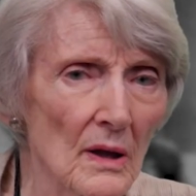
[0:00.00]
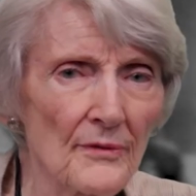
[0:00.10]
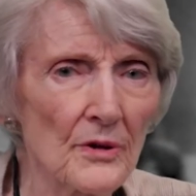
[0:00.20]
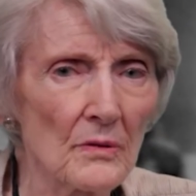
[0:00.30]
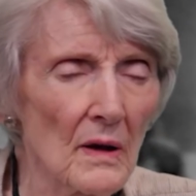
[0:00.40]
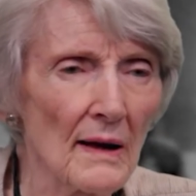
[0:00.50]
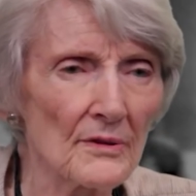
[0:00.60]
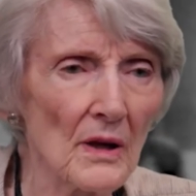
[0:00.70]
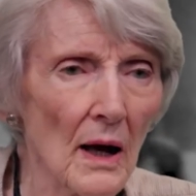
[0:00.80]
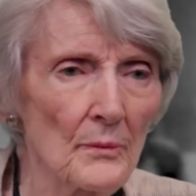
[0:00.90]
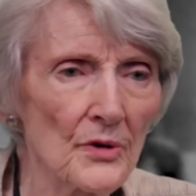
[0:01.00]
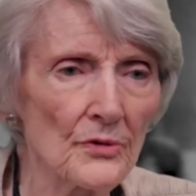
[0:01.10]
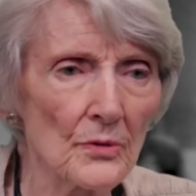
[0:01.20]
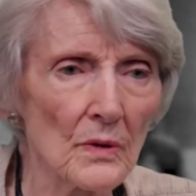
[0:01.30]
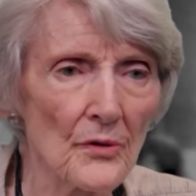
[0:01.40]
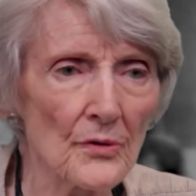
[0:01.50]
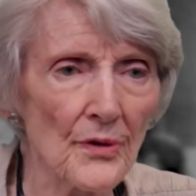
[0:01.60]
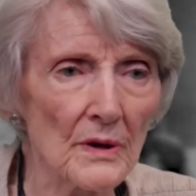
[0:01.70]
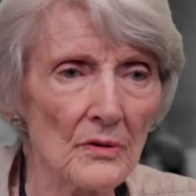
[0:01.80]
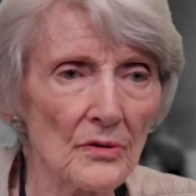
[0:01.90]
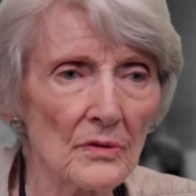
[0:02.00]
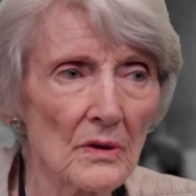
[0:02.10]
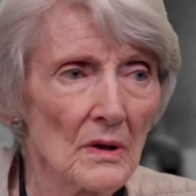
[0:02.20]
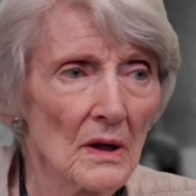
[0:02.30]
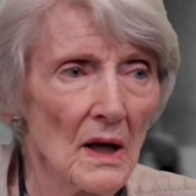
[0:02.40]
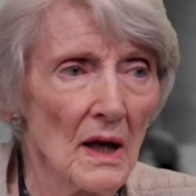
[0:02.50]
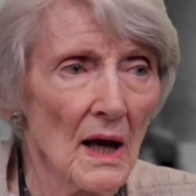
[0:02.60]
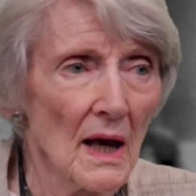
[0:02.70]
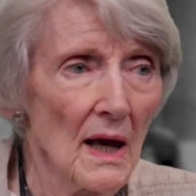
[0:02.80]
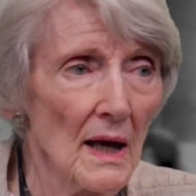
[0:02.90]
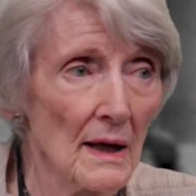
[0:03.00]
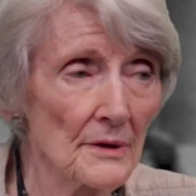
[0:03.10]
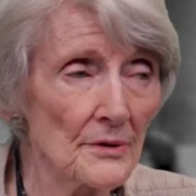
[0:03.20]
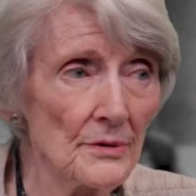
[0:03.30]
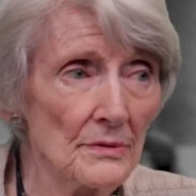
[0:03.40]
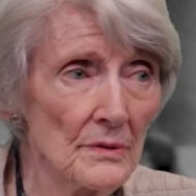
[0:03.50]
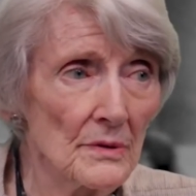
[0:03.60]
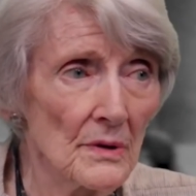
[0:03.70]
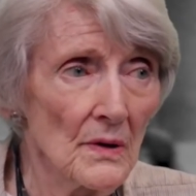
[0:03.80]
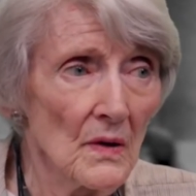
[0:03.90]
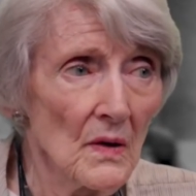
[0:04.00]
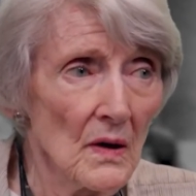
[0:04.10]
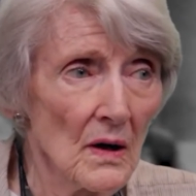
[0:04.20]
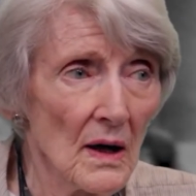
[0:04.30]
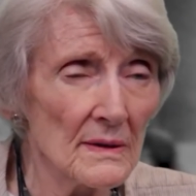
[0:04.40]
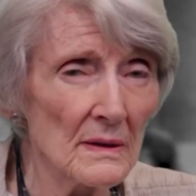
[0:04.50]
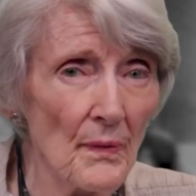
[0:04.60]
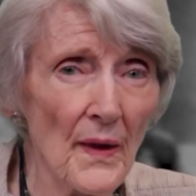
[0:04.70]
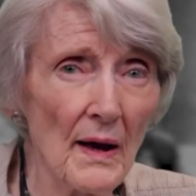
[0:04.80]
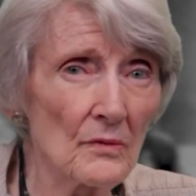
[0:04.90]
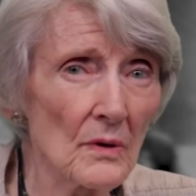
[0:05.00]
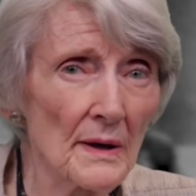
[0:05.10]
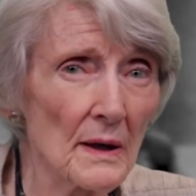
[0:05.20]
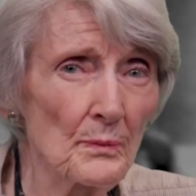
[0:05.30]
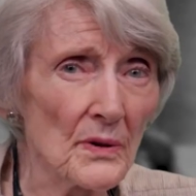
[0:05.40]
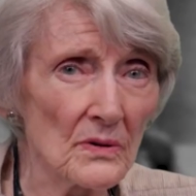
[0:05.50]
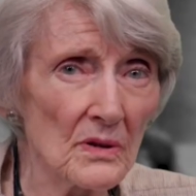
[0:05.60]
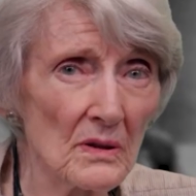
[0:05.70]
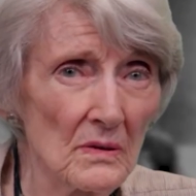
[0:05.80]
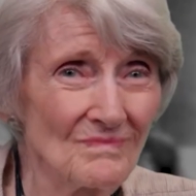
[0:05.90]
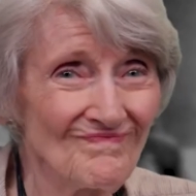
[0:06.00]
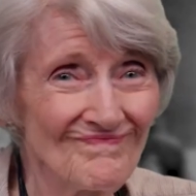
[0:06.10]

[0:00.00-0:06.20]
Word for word: left you a lot of time to do other things. And I did that right up until